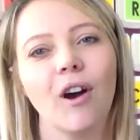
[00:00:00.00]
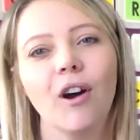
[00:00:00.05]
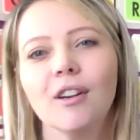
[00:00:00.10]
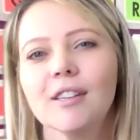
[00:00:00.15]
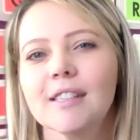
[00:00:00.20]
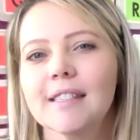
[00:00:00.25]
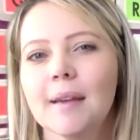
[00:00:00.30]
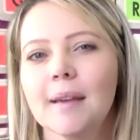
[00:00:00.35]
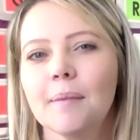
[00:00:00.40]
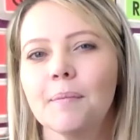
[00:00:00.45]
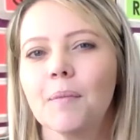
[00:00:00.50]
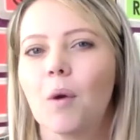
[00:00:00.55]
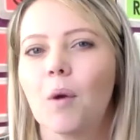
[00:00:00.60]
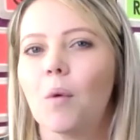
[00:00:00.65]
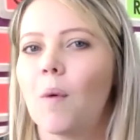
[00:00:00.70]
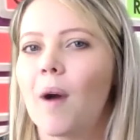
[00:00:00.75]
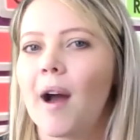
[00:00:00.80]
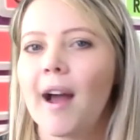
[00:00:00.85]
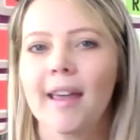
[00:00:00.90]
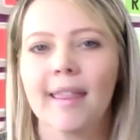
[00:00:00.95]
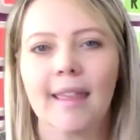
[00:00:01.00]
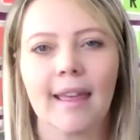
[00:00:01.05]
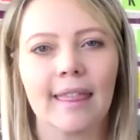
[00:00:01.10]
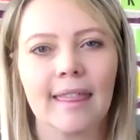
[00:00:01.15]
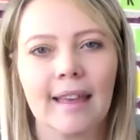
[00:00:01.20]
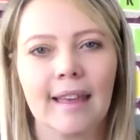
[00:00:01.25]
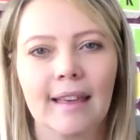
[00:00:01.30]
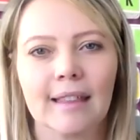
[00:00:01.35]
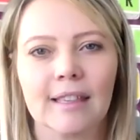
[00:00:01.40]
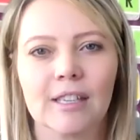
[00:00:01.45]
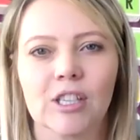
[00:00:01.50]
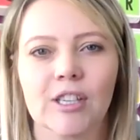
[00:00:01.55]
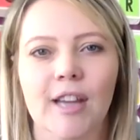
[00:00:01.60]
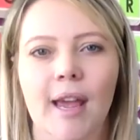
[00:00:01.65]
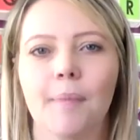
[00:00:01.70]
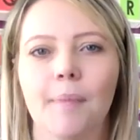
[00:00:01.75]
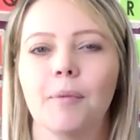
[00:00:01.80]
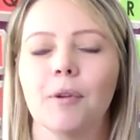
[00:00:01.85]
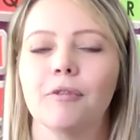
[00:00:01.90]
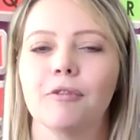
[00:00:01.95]
ask them why they think the
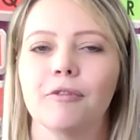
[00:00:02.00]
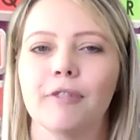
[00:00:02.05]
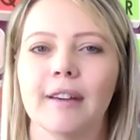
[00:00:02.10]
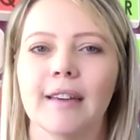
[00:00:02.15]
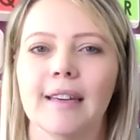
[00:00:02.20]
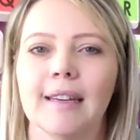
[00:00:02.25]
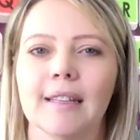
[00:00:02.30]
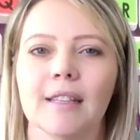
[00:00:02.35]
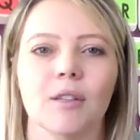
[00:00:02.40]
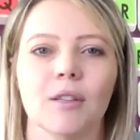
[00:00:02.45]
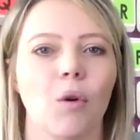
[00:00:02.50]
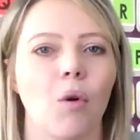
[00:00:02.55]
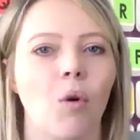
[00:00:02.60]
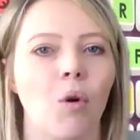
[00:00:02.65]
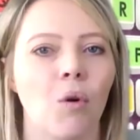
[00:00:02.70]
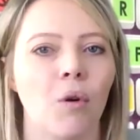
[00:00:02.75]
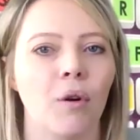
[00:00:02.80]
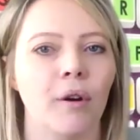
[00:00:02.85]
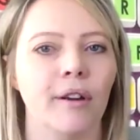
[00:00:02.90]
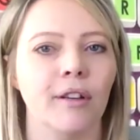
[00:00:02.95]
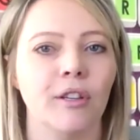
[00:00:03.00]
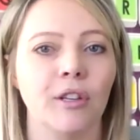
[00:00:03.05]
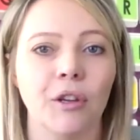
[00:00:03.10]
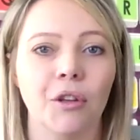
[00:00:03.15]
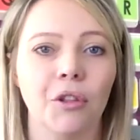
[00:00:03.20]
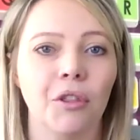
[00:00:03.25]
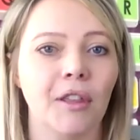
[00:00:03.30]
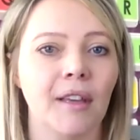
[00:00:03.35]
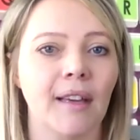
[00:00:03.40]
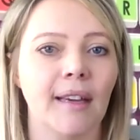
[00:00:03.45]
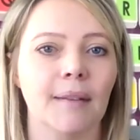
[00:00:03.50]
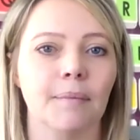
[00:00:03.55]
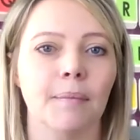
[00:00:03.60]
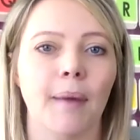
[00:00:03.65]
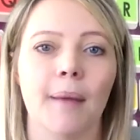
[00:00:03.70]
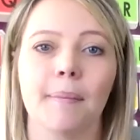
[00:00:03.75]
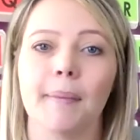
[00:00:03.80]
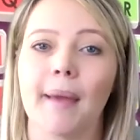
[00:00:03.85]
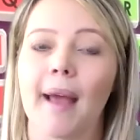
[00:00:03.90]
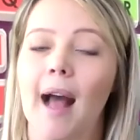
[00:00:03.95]
shape will fit, or do you think it
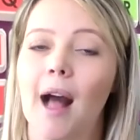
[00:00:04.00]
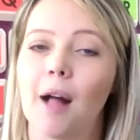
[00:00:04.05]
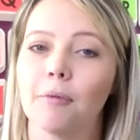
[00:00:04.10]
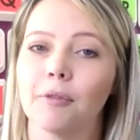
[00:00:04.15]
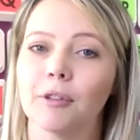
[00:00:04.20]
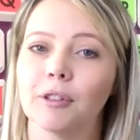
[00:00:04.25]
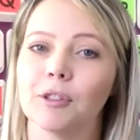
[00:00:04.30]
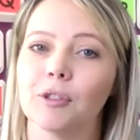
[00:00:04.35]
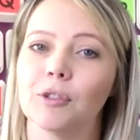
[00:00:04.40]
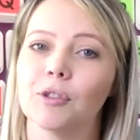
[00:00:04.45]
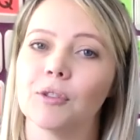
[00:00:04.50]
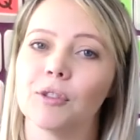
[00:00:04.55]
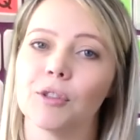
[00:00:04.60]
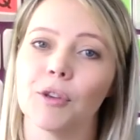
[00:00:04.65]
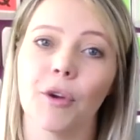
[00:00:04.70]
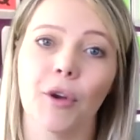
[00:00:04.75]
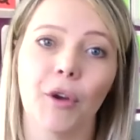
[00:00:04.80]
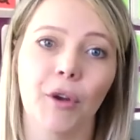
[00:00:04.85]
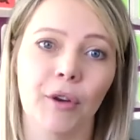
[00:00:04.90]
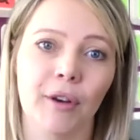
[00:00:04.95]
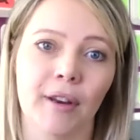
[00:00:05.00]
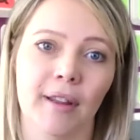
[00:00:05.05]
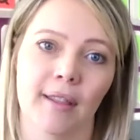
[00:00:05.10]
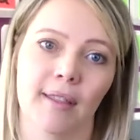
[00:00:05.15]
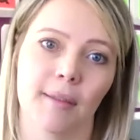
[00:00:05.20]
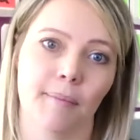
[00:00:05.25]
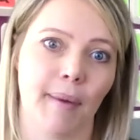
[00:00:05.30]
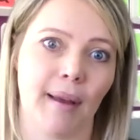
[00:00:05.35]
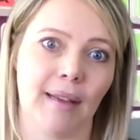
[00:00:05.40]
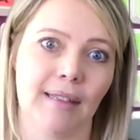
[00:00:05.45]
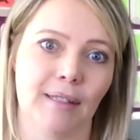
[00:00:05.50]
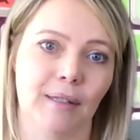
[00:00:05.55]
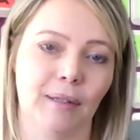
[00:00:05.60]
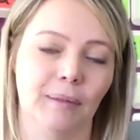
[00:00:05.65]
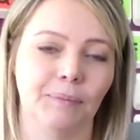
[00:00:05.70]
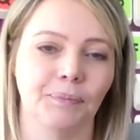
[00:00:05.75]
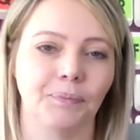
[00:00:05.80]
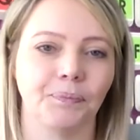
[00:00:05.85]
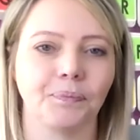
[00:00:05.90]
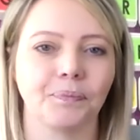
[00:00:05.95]
might be helpful to turn the puzzle?
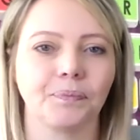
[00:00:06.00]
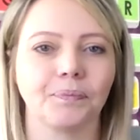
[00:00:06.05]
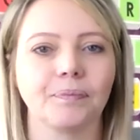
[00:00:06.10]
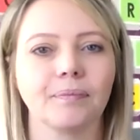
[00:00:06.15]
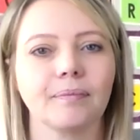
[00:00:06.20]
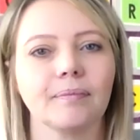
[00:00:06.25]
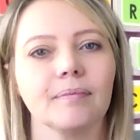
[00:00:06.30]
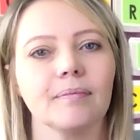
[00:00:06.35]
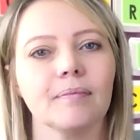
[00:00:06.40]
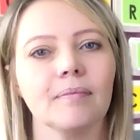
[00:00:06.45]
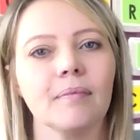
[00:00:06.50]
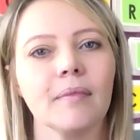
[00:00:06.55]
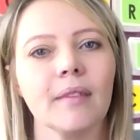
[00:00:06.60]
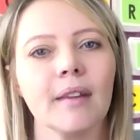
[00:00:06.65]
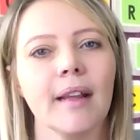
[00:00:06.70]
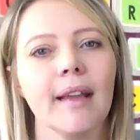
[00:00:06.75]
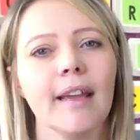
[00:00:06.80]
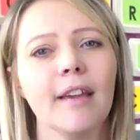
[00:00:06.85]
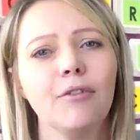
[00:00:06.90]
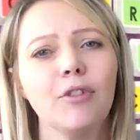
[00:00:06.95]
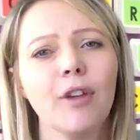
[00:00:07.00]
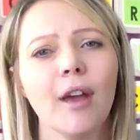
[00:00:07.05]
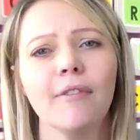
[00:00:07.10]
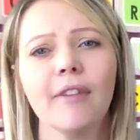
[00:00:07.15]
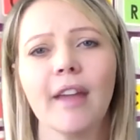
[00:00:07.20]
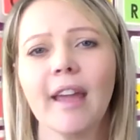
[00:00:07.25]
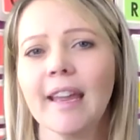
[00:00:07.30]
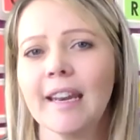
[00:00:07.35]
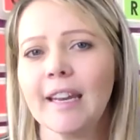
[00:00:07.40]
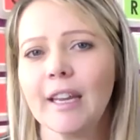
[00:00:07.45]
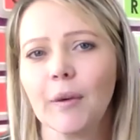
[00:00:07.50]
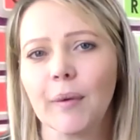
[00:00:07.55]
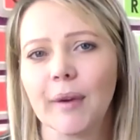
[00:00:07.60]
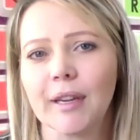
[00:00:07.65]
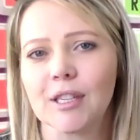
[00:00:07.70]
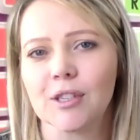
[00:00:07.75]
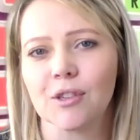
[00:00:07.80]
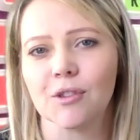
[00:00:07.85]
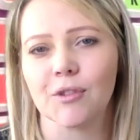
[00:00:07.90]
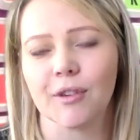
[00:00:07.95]
If you have any
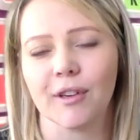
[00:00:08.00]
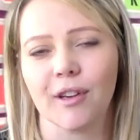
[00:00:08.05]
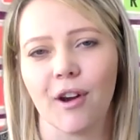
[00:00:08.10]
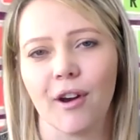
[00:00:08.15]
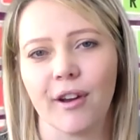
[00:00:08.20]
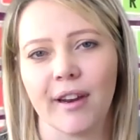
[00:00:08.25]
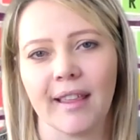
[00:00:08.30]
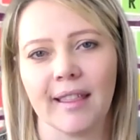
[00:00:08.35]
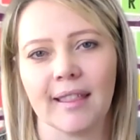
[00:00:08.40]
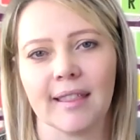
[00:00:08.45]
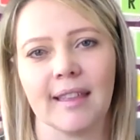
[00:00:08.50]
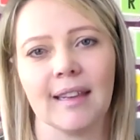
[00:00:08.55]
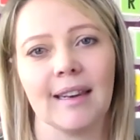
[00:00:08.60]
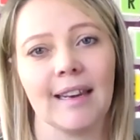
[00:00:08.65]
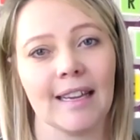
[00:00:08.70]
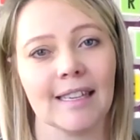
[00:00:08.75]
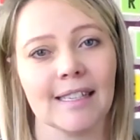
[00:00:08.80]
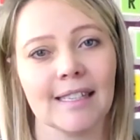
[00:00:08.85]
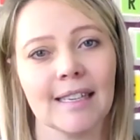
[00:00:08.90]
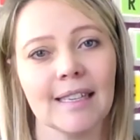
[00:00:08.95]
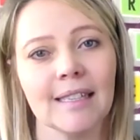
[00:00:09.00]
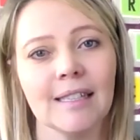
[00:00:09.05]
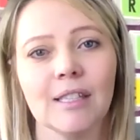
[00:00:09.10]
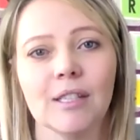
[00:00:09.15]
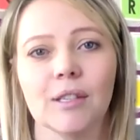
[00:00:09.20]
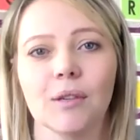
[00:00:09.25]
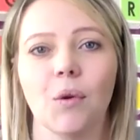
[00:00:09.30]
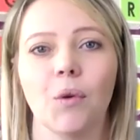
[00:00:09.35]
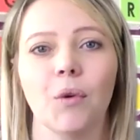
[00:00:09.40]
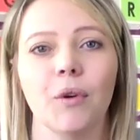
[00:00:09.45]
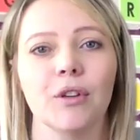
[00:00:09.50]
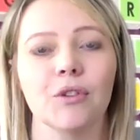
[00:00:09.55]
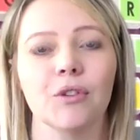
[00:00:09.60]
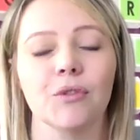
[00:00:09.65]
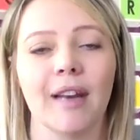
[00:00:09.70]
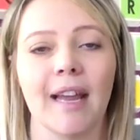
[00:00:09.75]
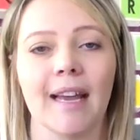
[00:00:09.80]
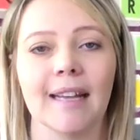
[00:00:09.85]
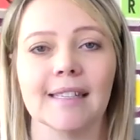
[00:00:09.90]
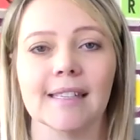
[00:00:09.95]
questions regarding the lessons or its
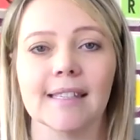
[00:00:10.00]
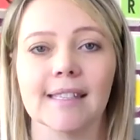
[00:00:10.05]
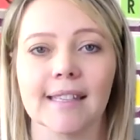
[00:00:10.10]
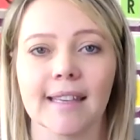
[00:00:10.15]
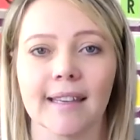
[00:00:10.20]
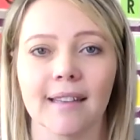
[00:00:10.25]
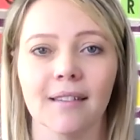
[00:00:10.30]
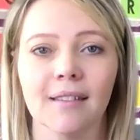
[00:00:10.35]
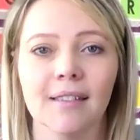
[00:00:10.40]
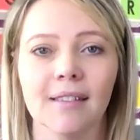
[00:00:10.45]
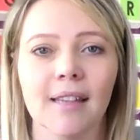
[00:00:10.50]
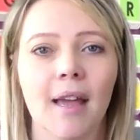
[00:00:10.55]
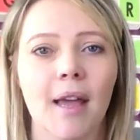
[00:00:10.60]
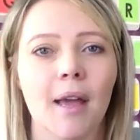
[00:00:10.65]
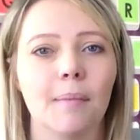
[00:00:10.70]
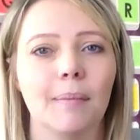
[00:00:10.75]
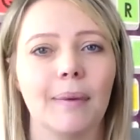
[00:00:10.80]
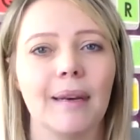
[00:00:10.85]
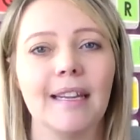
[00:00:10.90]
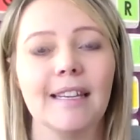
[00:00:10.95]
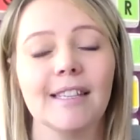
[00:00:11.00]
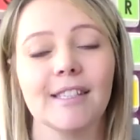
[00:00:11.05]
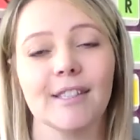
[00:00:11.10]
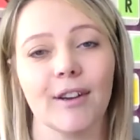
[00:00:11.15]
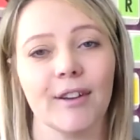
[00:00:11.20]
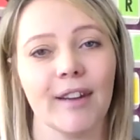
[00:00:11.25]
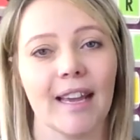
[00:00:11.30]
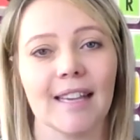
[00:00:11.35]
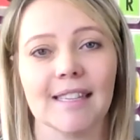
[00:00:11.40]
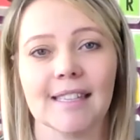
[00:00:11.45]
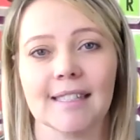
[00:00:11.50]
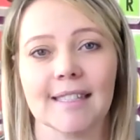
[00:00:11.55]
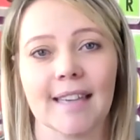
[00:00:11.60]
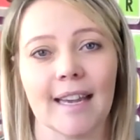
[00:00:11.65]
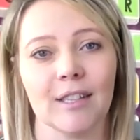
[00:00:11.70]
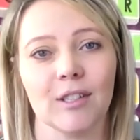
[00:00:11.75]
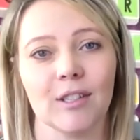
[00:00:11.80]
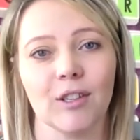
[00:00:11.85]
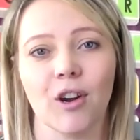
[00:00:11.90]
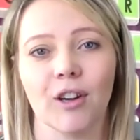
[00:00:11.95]
related skills, please don't
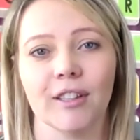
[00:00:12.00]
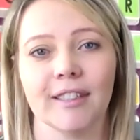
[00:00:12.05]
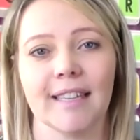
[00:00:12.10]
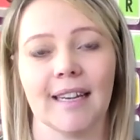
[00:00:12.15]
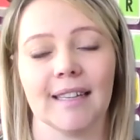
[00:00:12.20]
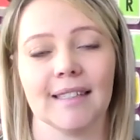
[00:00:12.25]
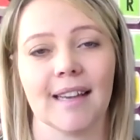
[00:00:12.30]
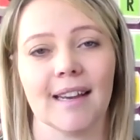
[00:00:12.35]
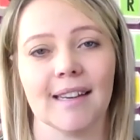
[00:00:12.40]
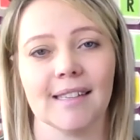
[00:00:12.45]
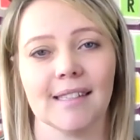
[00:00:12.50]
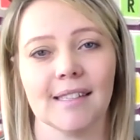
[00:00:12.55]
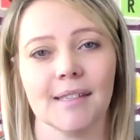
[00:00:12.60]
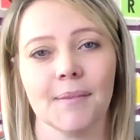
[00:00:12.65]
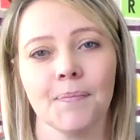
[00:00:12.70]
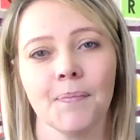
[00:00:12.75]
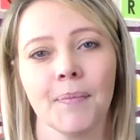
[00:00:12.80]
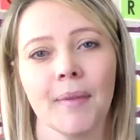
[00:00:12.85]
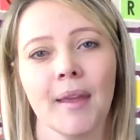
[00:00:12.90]
hesitate to contact us.